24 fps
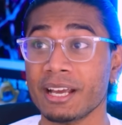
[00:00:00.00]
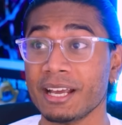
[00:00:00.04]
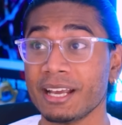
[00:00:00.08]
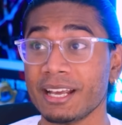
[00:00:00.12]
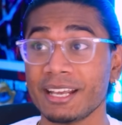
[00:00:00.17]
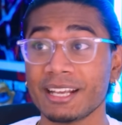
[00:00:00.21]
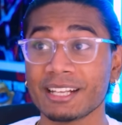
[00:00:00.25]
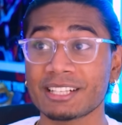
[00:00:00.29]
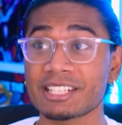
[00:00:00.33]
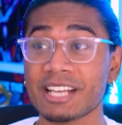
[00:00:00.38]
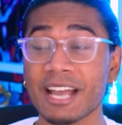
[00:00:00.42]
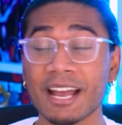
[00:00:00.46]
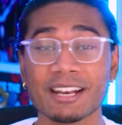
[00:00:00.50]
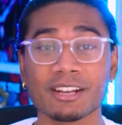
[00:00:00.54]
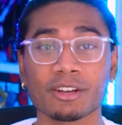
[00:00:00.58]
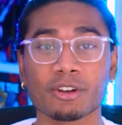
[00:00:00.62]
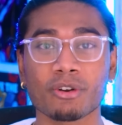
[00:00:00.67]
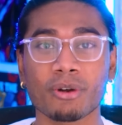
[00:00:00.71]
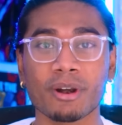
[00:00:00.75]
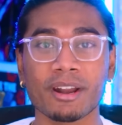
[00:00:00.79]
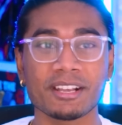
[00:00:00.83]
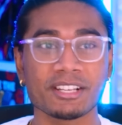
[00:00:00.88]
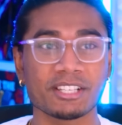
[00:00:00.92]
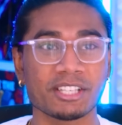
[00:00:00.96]
It's kind of
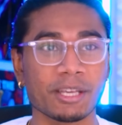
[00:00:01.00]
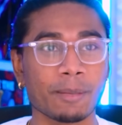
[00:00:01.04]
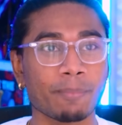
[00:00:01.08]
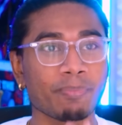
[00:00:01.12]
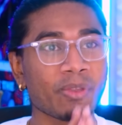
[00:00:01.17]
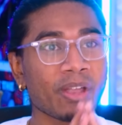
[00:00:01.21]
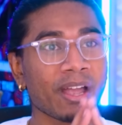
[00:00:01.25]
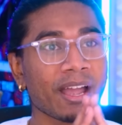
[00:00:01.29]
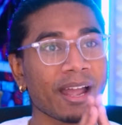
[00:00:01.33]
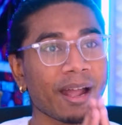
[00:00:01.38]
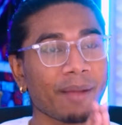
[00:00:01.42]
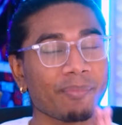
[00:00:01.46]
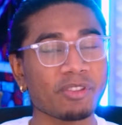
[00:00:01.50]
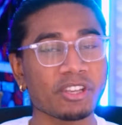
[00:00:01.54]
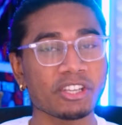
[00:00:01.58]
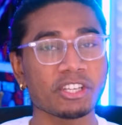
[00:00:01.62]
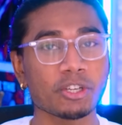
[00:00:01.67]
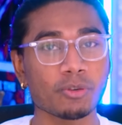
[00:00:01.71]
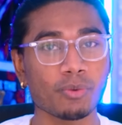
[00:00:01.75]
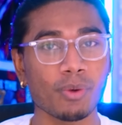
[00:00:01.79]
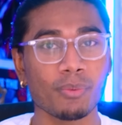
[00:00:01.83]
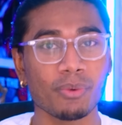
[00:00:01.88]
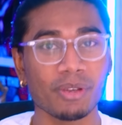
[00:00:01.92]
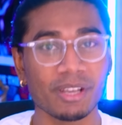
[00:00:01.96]
crazy. And this is
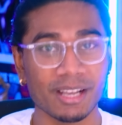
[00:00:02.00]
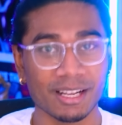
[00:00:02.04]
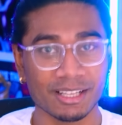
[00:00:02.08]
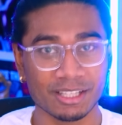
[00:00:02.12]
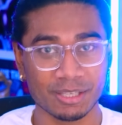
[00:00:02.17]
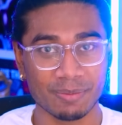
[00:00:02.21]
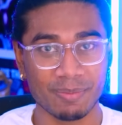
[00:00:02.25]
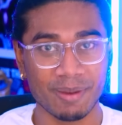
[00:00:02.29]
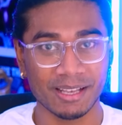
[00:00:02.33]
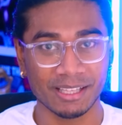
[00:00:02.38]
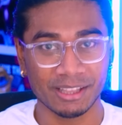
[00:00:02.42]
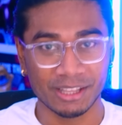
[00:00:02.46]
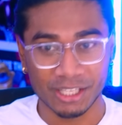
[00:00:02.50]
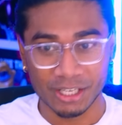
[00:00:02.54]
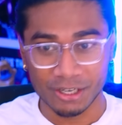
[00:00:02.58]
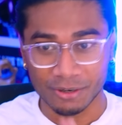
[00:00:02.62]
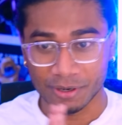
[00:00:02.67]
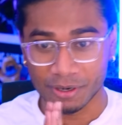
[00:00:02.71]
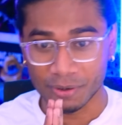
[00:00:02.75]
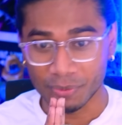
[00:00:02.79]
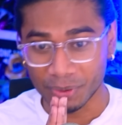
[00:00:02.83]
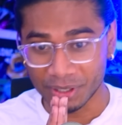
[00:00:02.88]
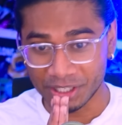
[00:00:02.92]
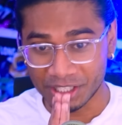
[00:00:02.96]
when we get to my
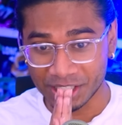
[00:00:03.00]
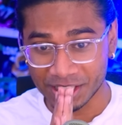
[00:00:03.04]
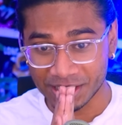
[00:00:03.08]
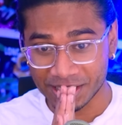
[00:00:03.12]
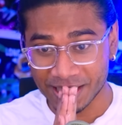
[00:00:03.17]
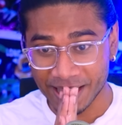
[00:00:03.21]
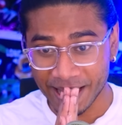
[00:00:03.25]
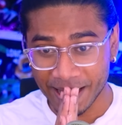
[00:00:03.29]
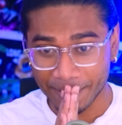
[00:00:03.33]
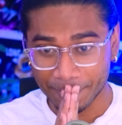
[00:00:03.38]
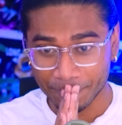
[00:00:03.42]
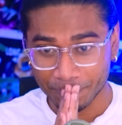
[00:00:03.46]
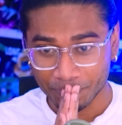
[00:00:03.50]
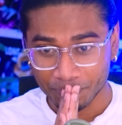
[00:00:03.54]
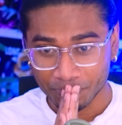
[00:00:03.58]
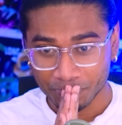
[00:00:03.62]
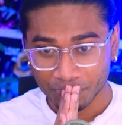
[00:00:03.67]
theory, which is that